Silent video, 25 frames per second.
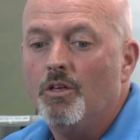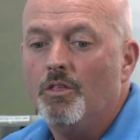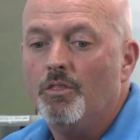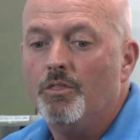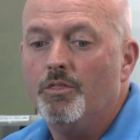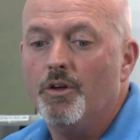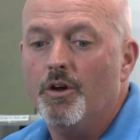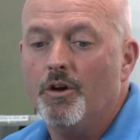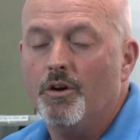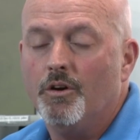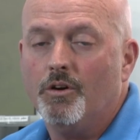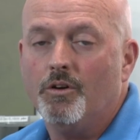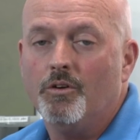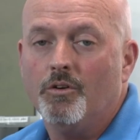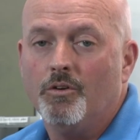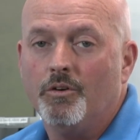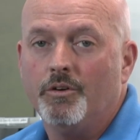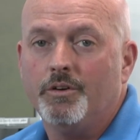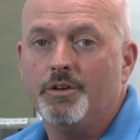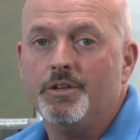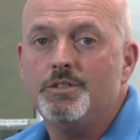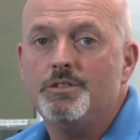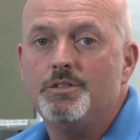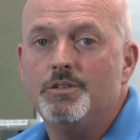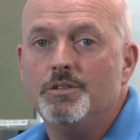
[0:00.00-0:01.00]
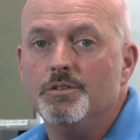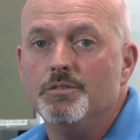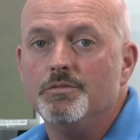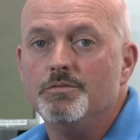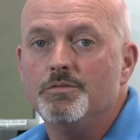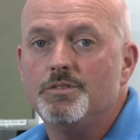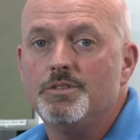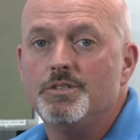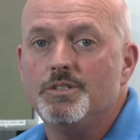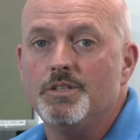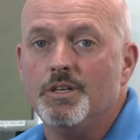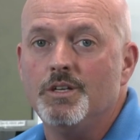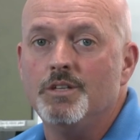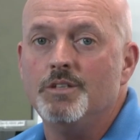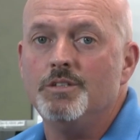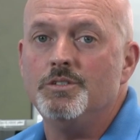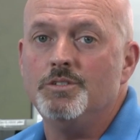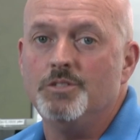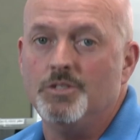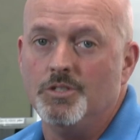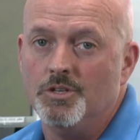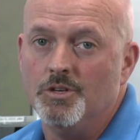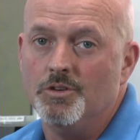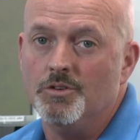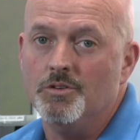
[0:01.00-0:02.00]
they're going to
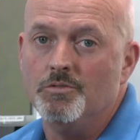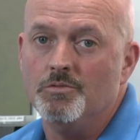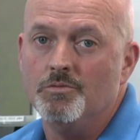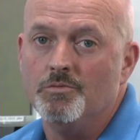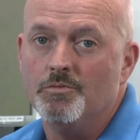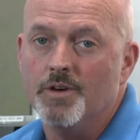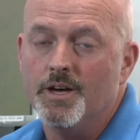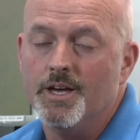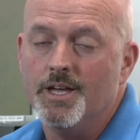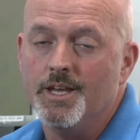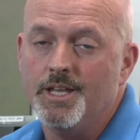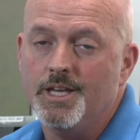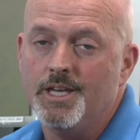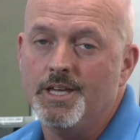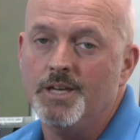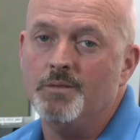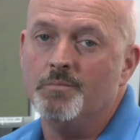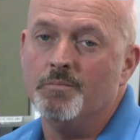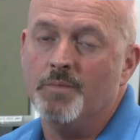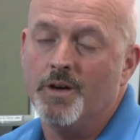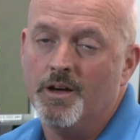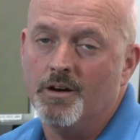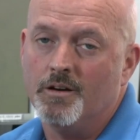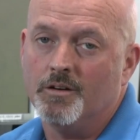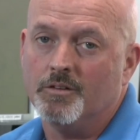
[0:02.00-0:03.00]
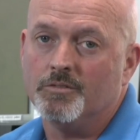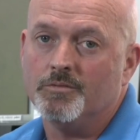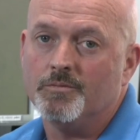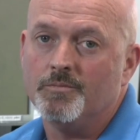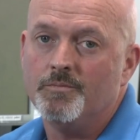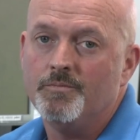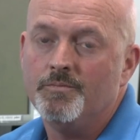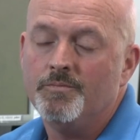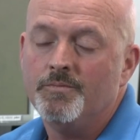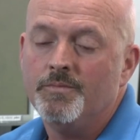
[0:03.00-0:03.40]
send you an email